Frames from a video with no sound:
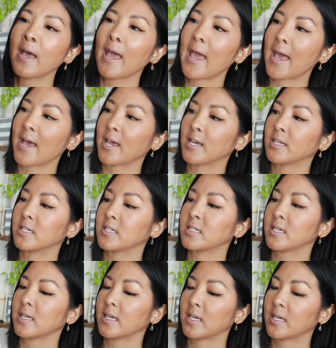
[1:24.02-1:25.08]
and
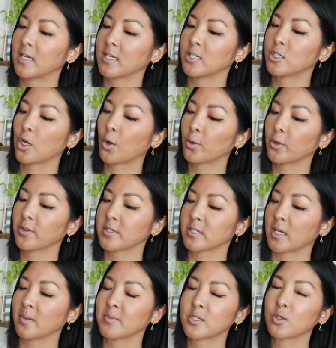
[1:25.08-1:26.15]
in total this
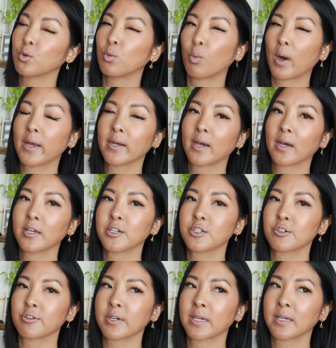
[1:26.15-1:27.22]
came to
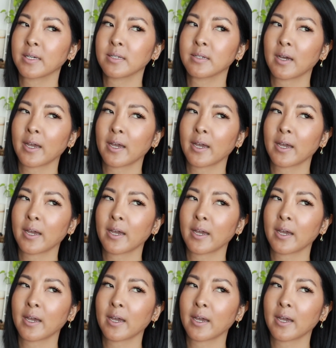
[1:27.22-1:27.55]
100,